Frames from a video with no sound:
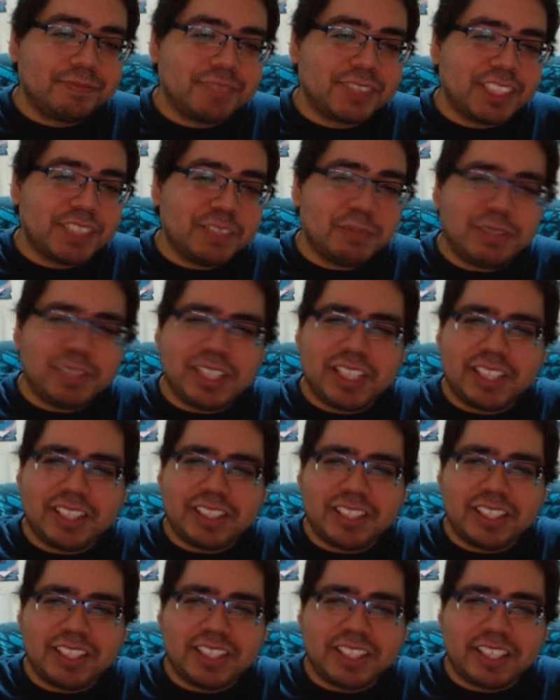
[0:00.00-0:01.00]
Completing
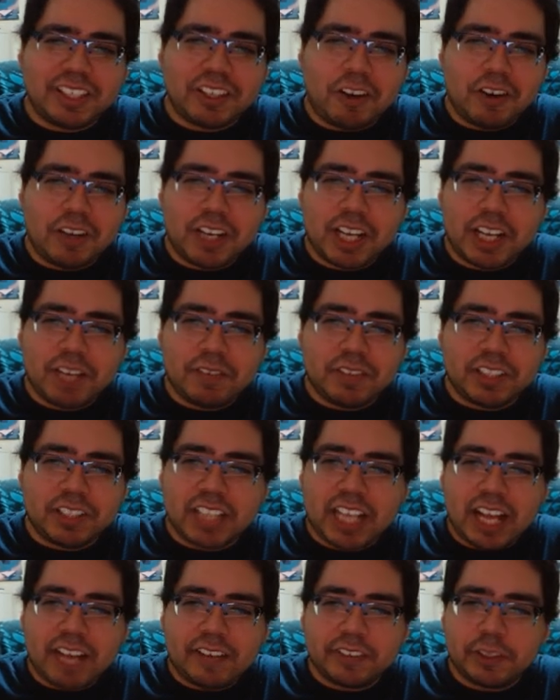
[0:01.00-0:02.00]
the archive or the
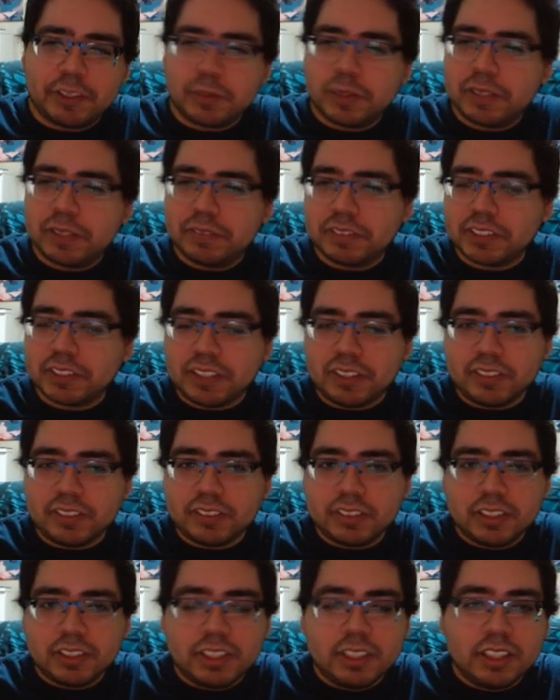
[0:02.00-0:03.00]
gallery or whatever it's called.
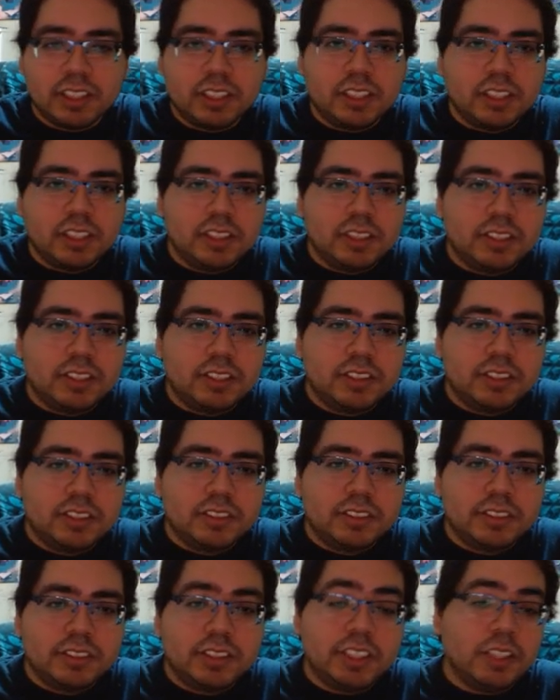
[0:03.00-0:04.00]

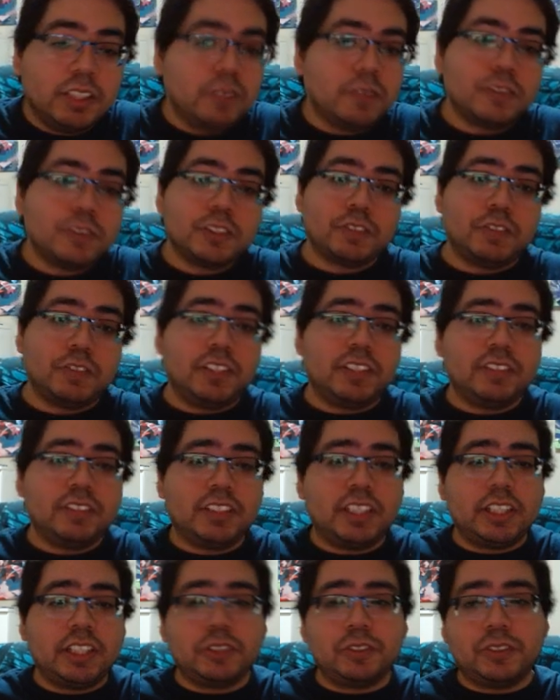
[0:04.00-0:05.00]
Still, it was fun and
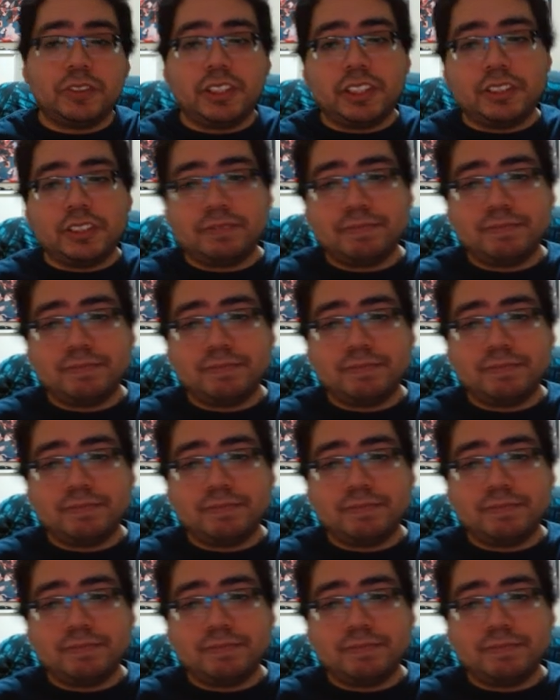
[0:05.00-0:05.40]
I enjoyed it.